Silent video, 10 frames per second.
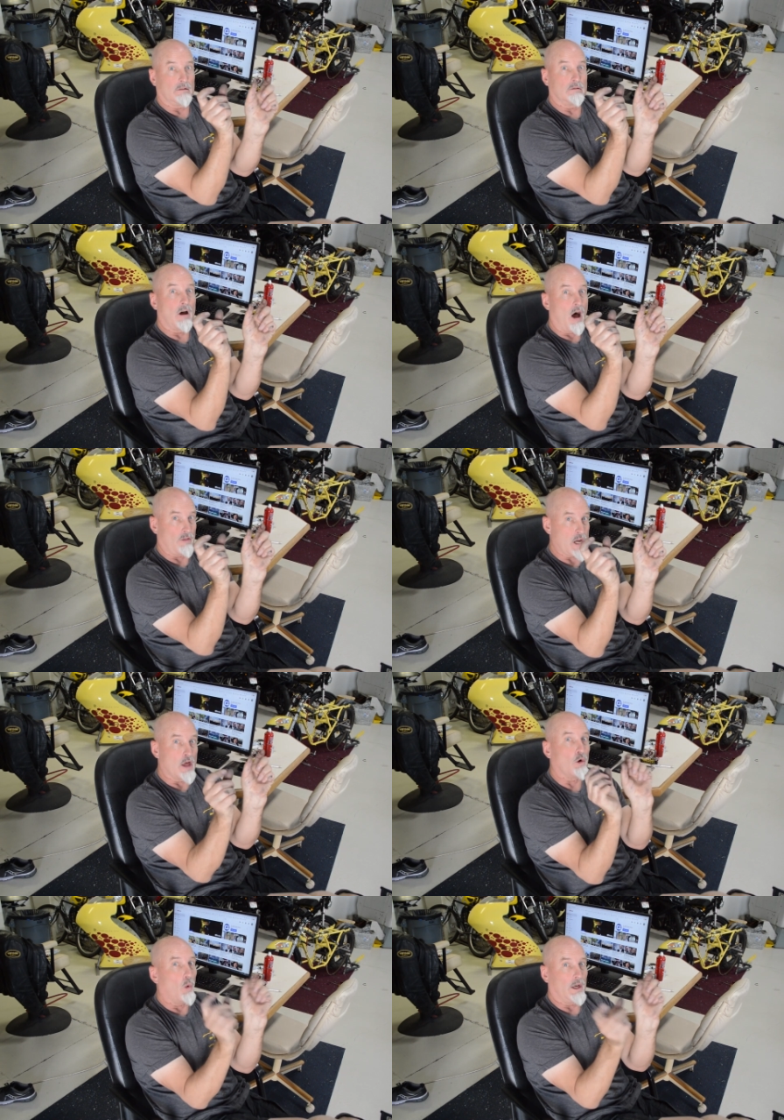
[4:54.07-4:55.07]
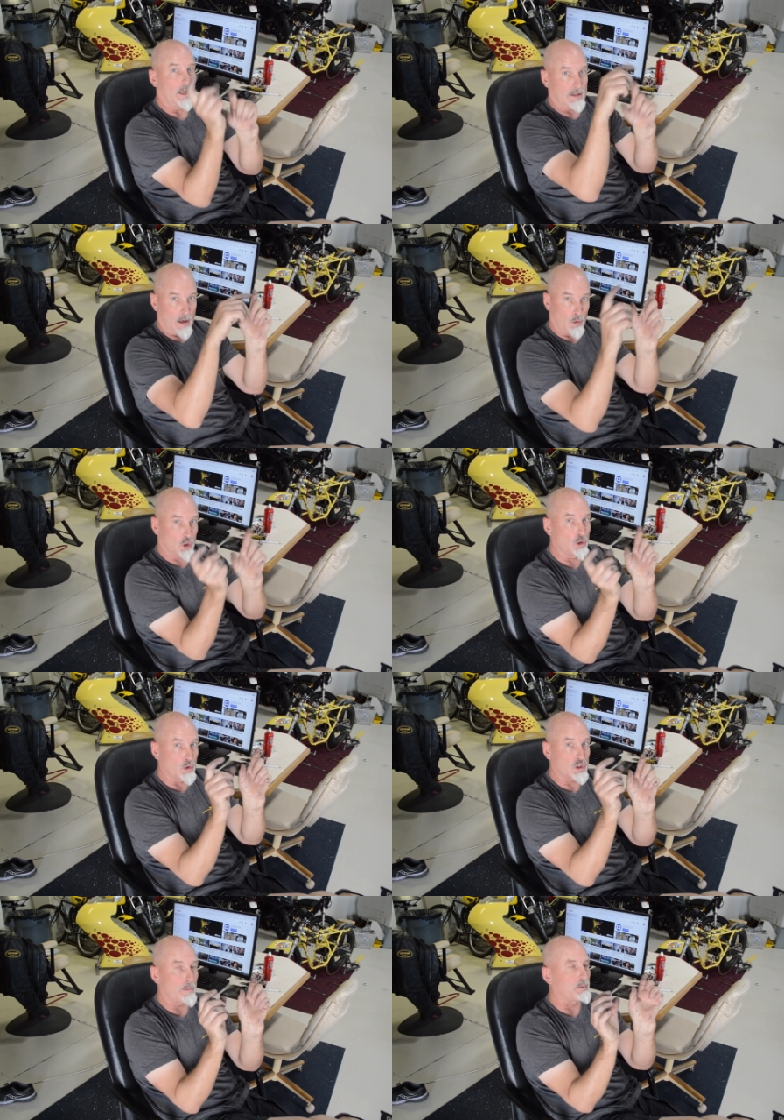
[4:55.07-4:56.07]
on the other one they were two
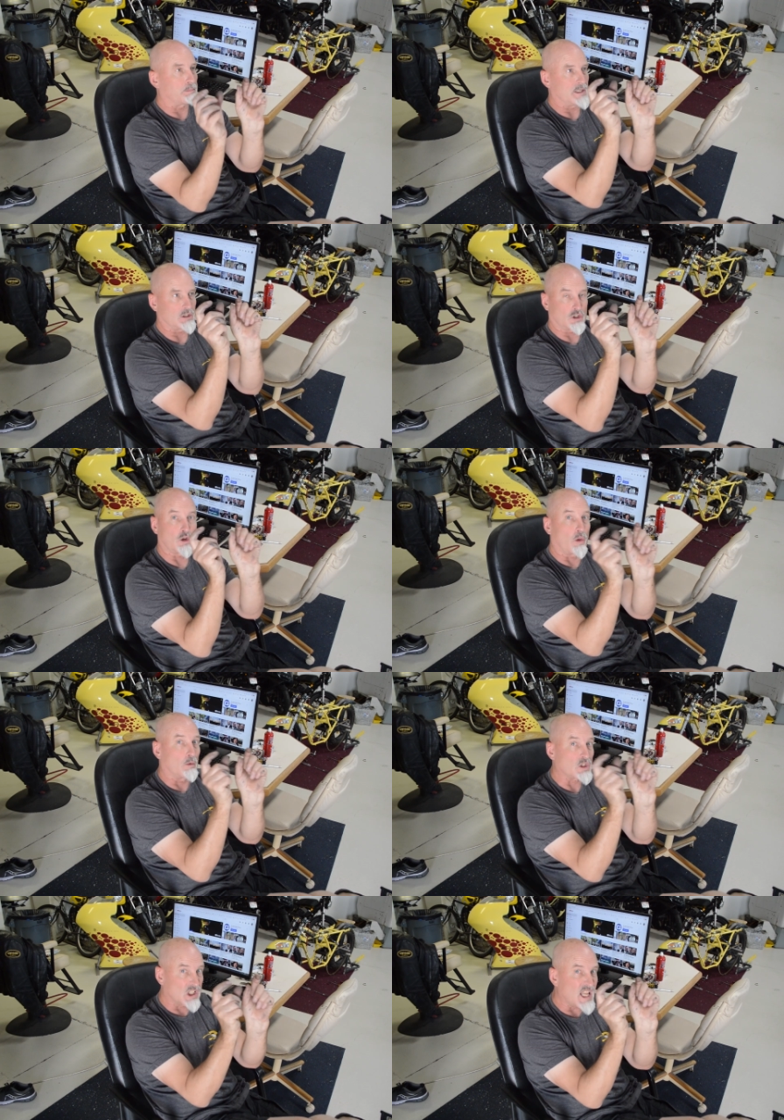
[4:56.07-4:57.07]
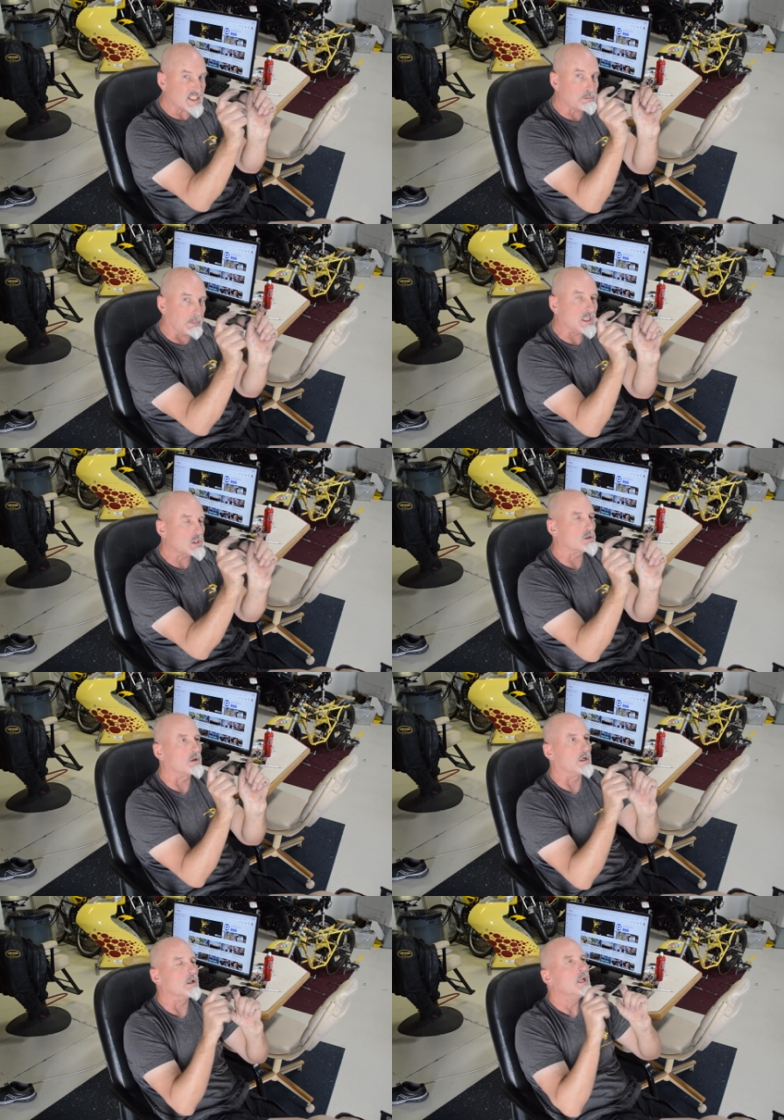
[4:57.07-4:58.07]
separate pieces, so there was less
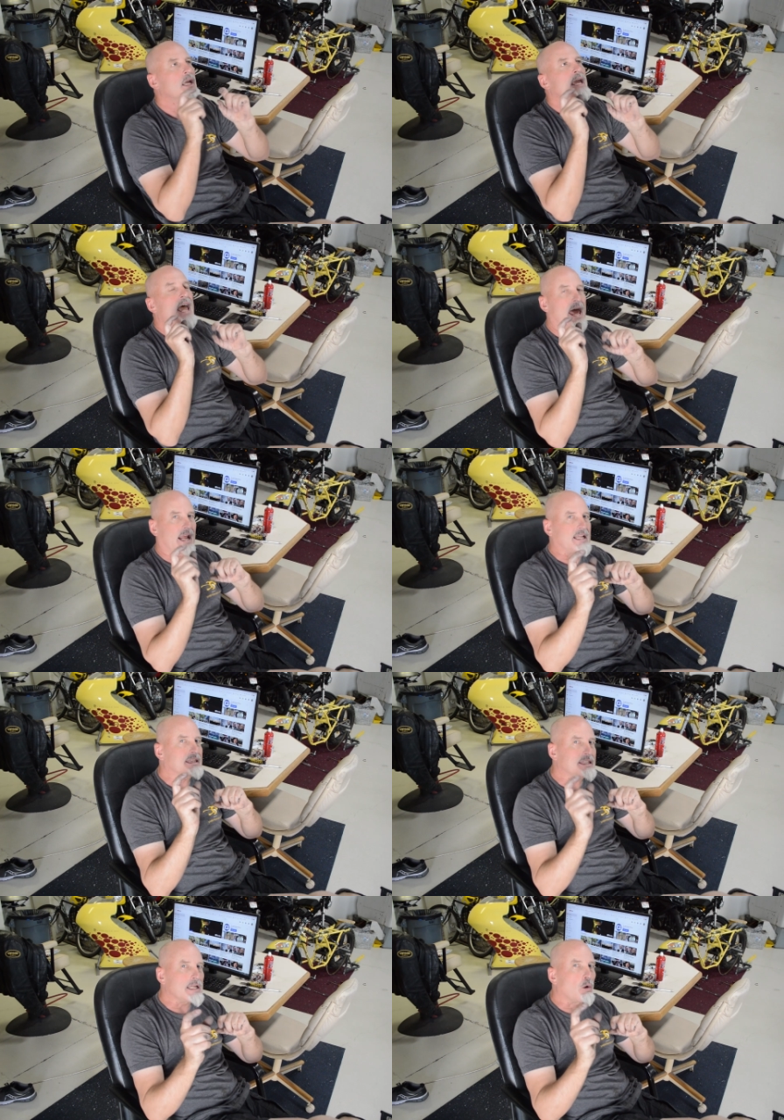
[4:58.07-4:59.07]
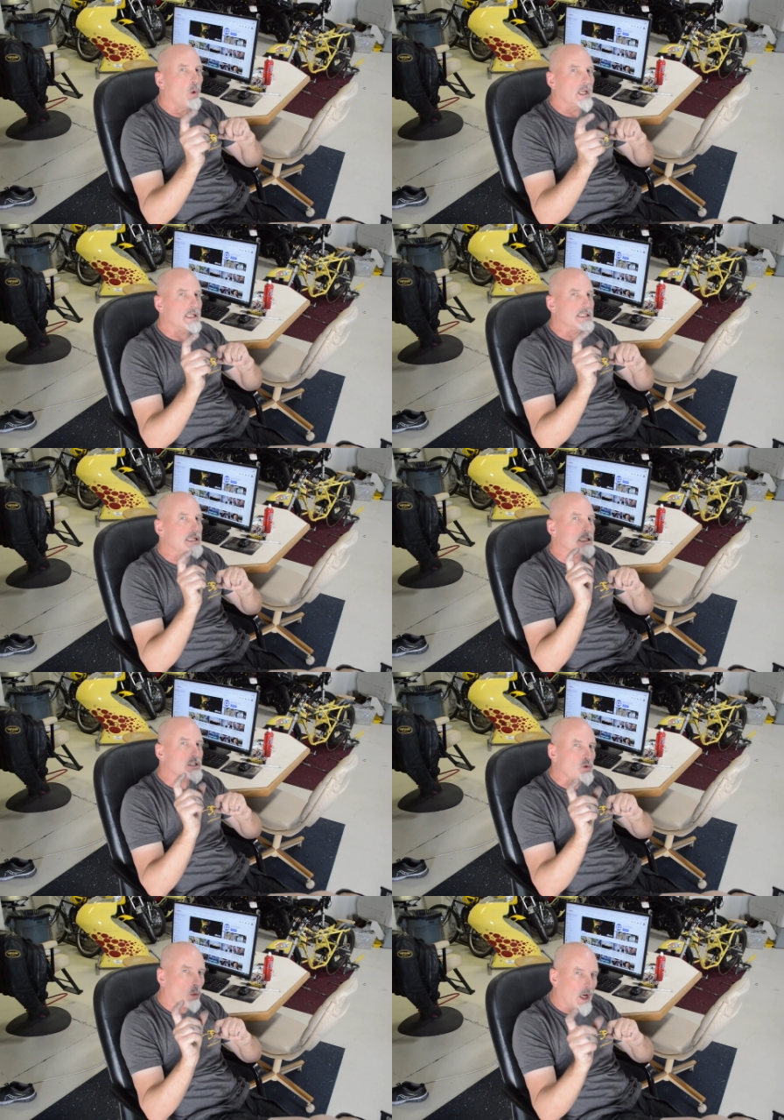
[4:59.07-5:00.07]
material, And I think what it did
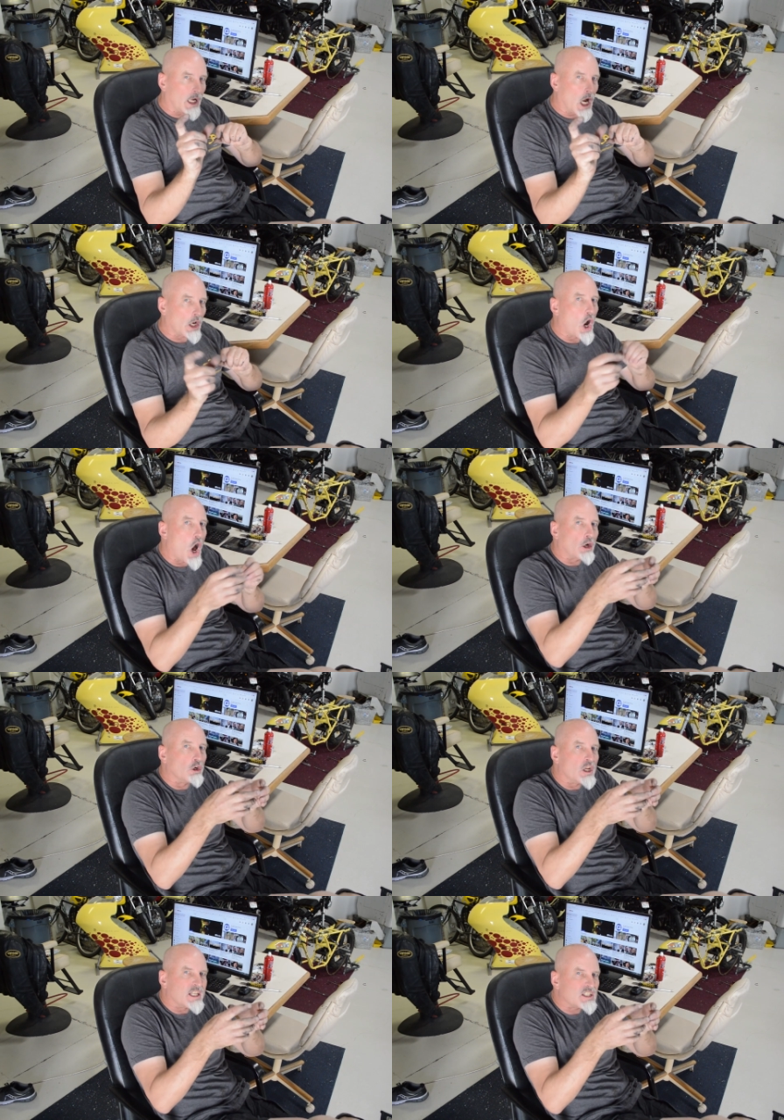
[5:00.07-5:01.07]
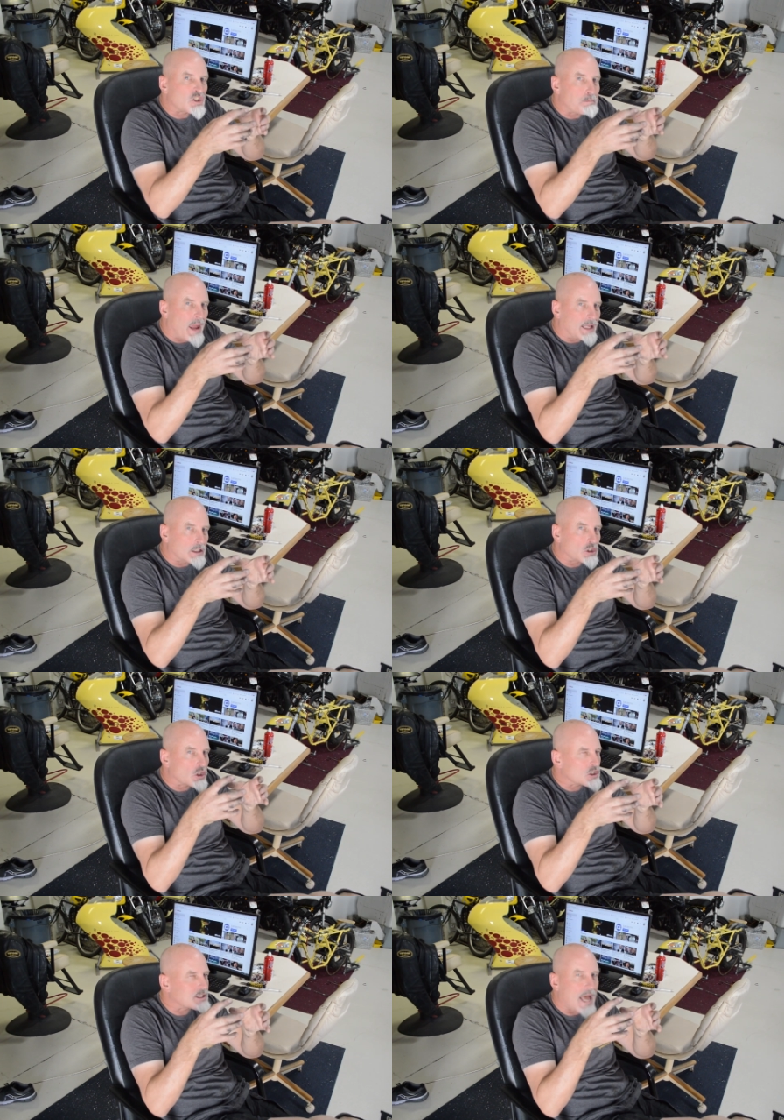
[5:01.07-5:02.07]
is that when it got hotter, it expanded
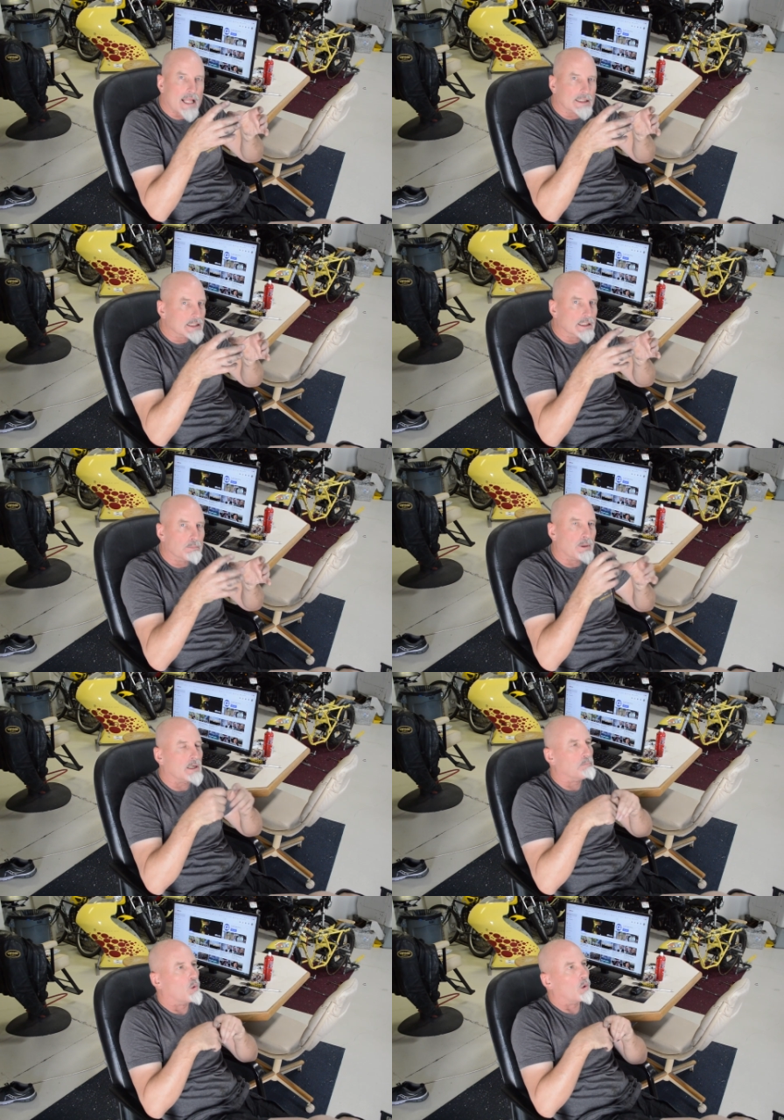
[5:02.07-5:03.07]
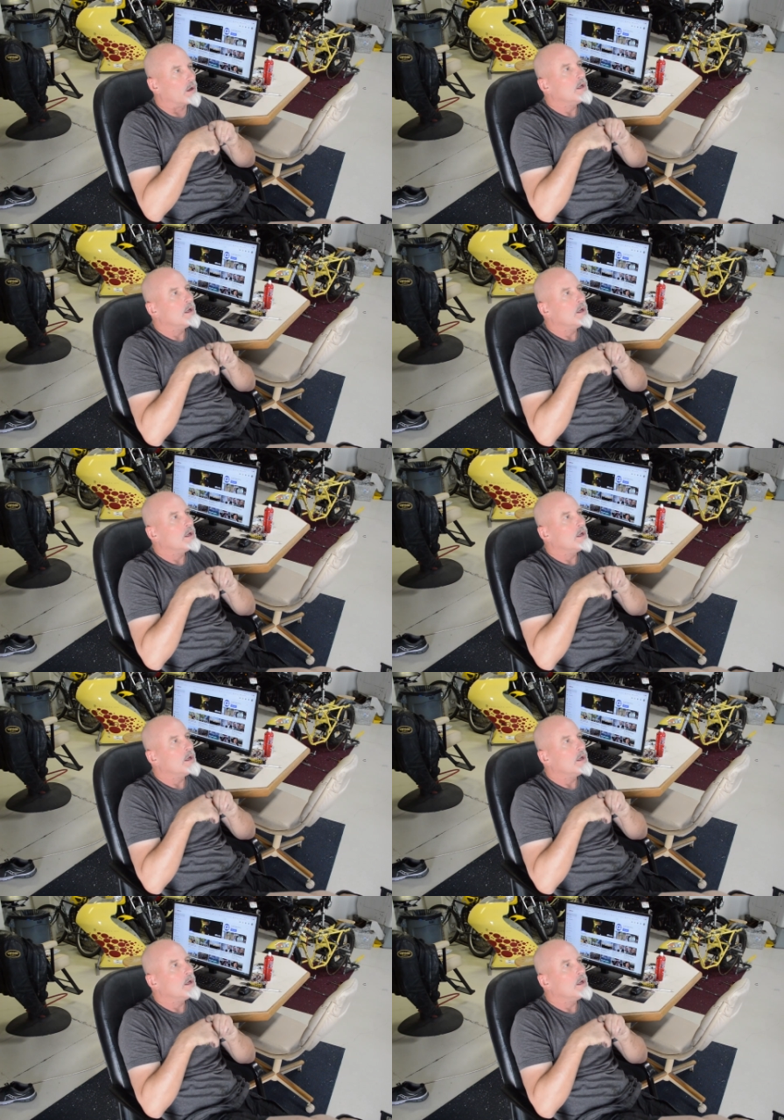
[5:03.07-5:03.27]
just that little bit more.